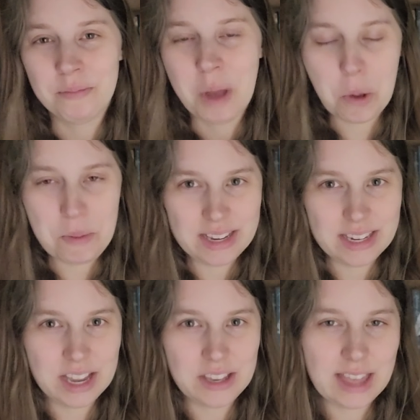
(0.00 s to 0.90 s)
hoping to
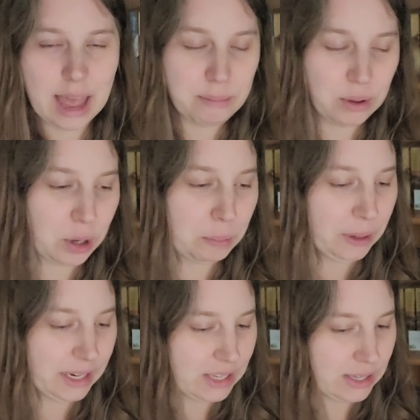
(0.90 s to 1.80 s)
get to that book
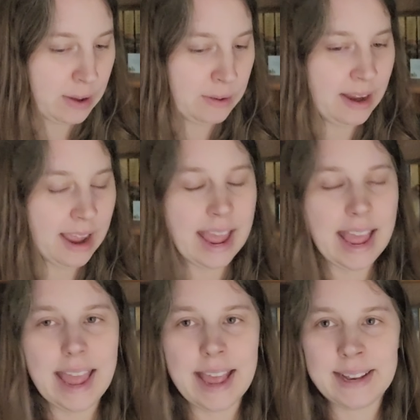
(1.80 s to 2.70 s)
pretty soon.
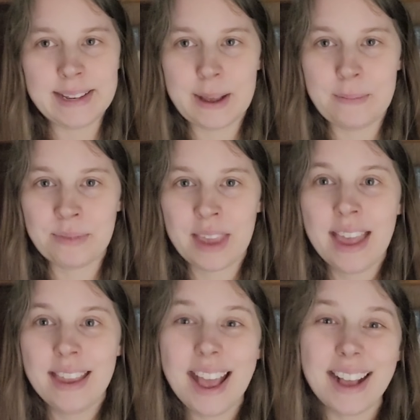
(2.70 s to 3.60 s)
And
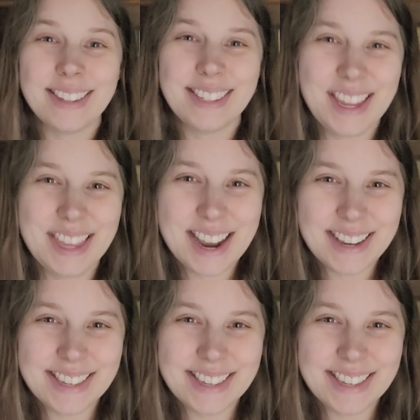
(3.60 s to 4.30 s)
yeah, see you in the next